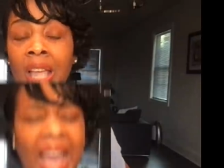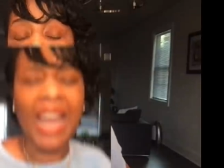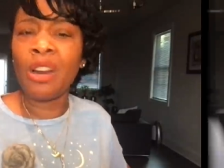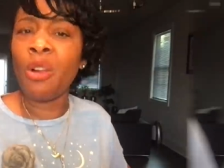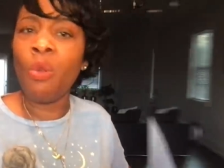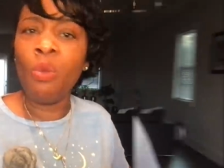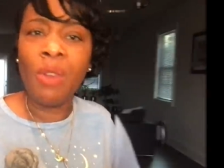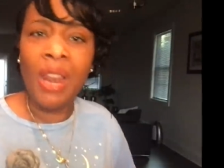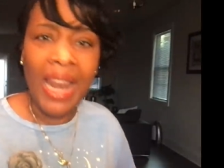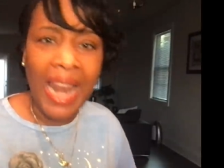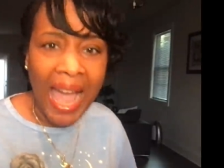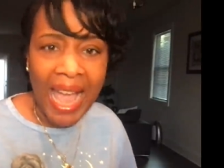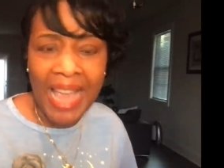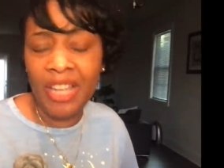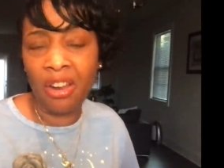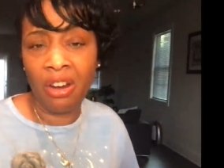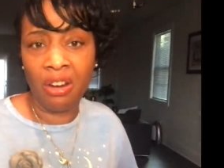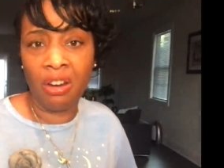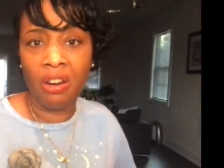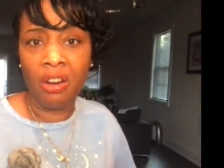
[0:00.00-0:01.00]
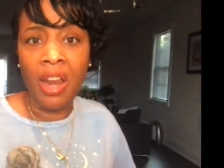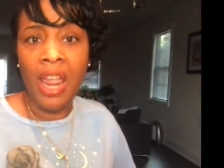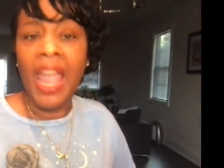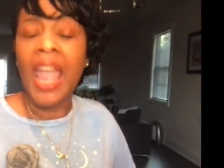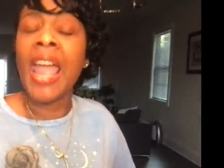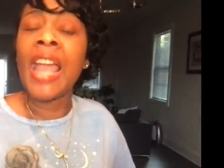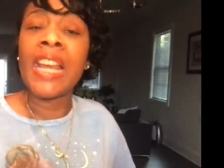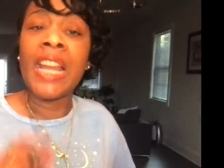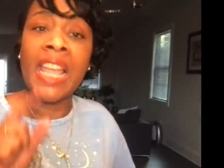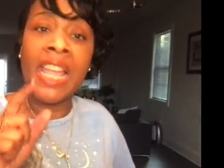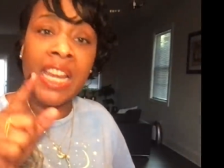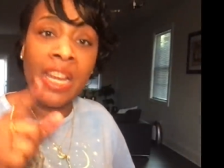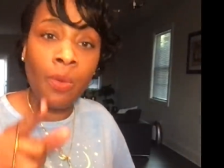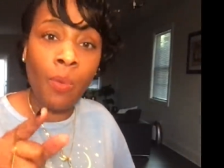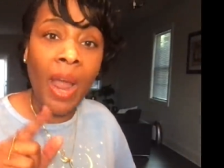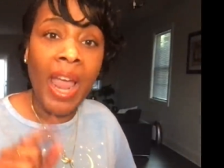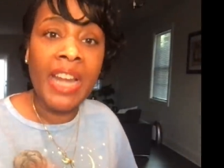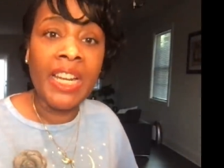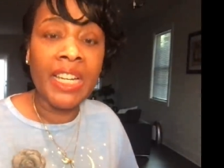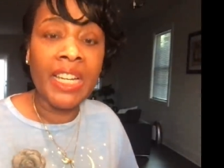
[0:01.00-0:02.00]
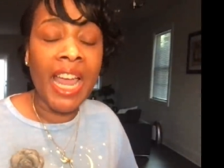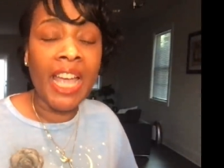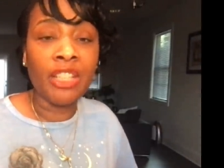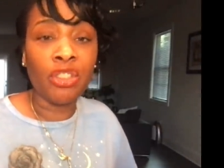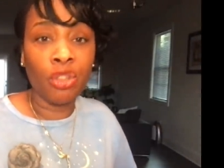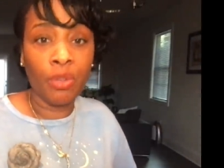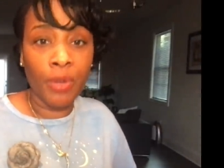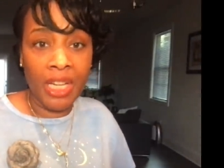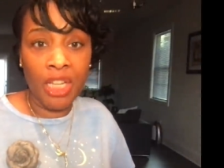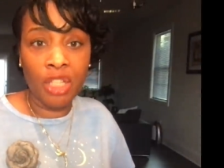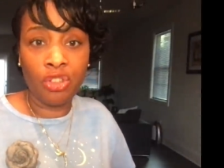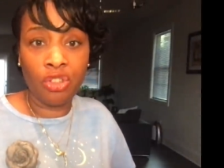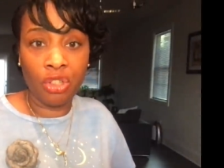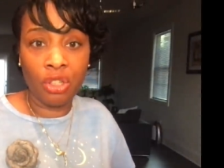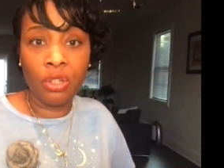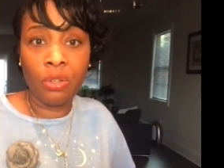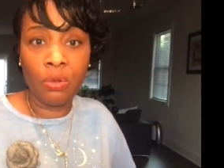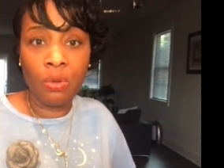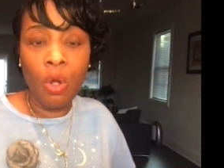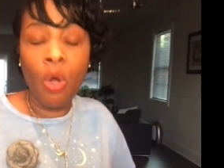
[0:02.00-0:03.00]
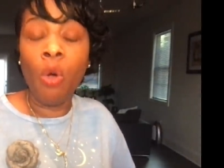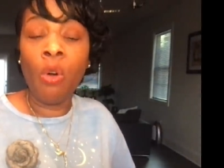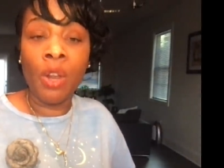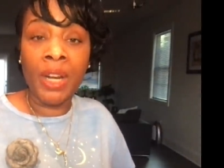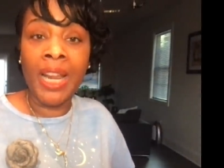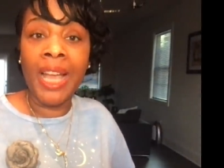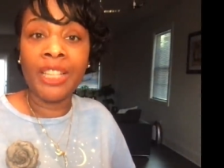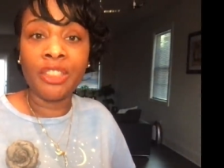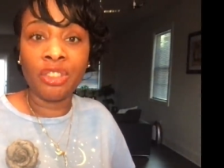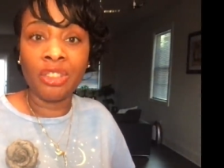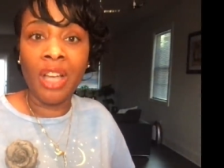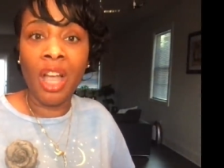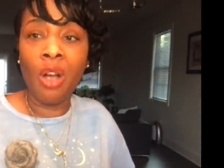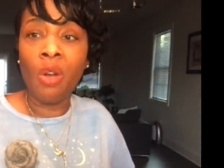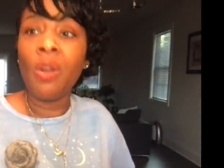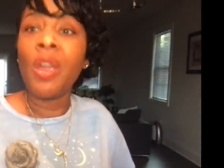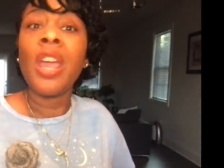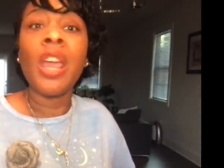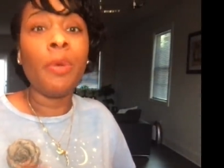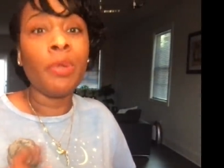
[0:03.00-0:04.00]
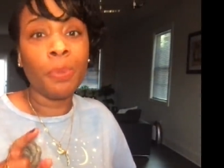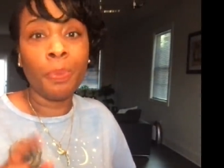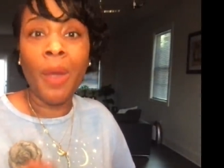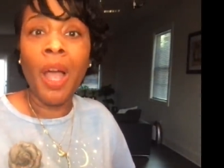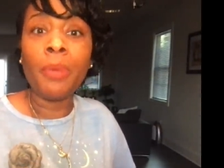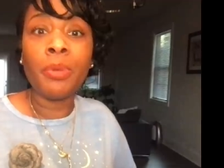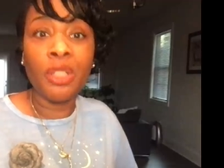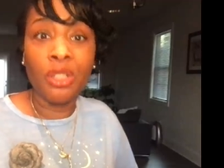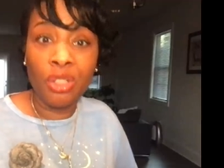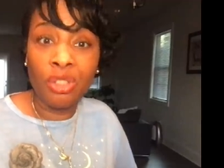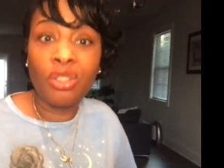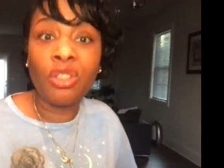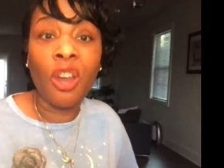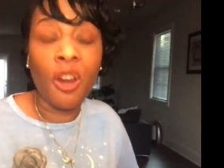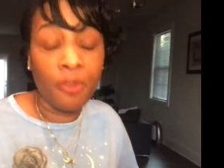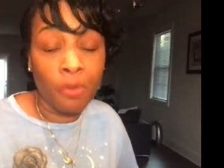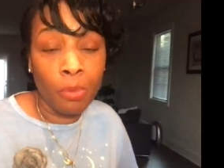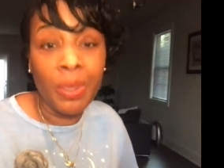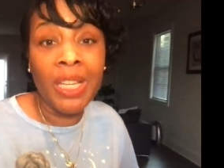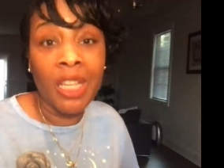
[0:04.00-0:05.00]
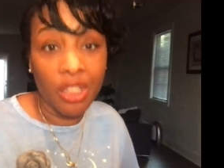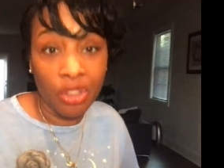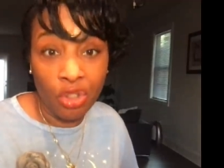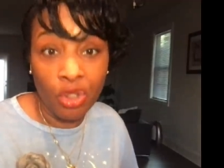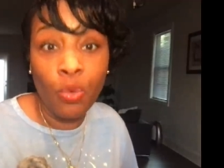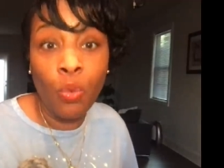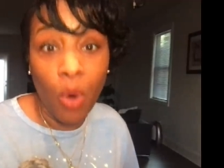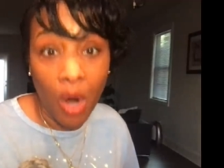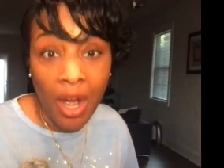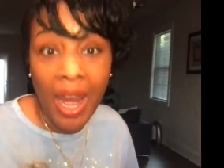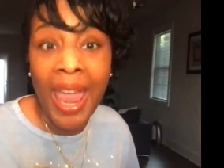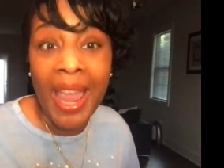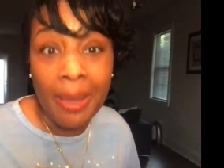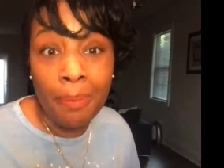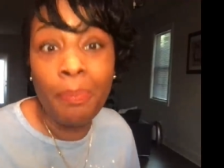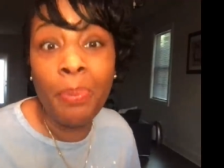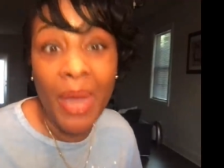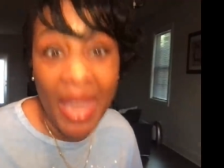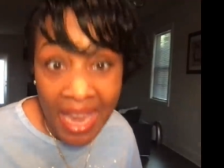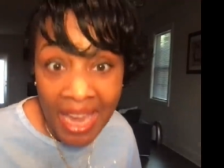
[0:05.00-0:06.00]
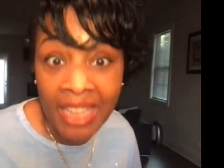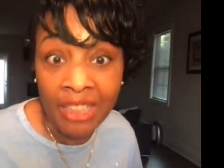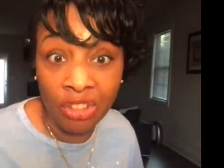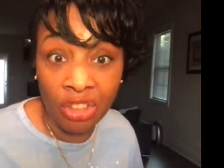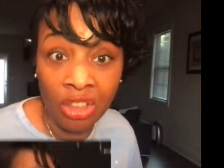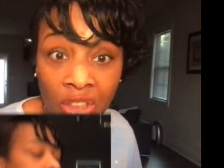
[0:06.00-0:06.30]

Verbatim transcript: I don't like her. And any way that they treated you on that show, it was probably deserved because you were a bitch.